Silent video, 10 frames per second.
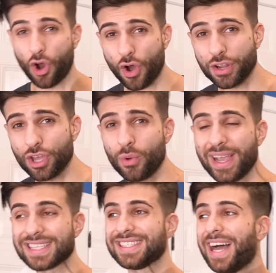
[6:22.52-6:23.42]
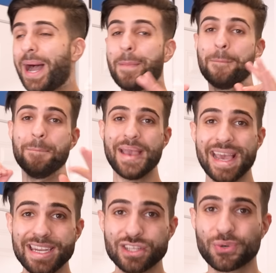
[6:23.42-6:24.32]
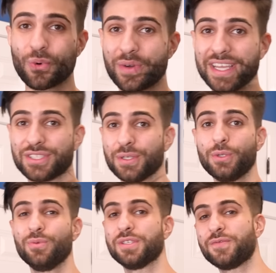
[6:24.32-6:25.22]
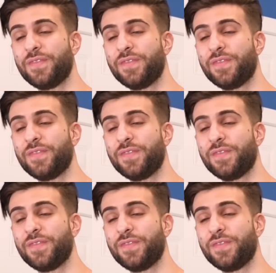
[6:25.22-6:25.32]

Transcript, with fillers: cardio is not mandatory to lose